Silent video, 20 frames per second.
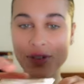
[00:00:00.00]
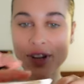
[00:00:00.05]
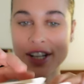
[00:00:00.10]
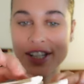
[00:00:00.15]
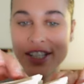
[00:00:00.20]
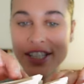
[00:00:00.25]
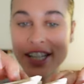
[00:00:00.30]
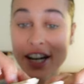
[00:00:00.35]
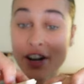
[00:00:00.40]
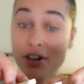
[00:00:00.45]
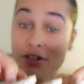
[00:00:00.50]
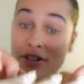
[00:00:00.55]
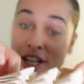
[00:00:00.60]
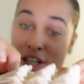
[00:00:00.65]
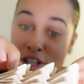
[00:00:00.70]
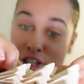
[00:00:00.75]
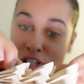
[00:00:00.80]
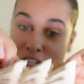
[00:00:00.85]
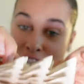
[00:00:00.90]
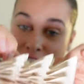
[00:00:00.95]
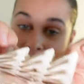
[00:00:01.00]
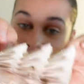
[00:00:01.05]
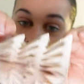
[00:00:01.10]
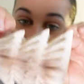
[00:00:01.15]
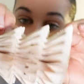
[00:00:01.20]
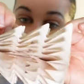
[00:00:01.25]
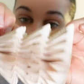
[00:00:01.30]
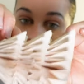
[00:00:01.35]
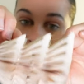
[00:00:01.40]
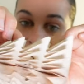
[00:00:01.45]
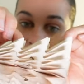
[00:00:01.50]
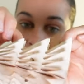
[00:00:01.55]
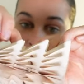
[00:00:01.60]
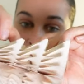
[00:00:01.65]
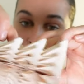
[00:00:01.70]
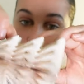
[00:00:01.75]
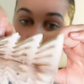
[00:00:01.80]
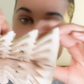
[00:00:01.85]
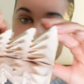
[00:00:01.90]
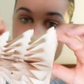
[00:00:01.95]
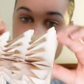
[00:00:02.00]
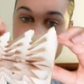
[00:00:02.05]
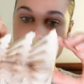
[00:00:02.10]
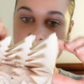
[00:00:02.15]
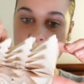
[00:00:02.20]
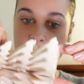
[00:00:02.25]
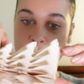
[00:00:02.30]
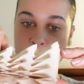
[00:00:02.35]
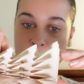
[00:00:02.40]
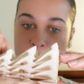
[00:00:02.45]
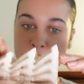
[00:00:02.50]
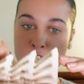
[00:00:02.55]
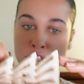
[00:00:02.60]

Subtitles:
a decoration to hang onto the Christmas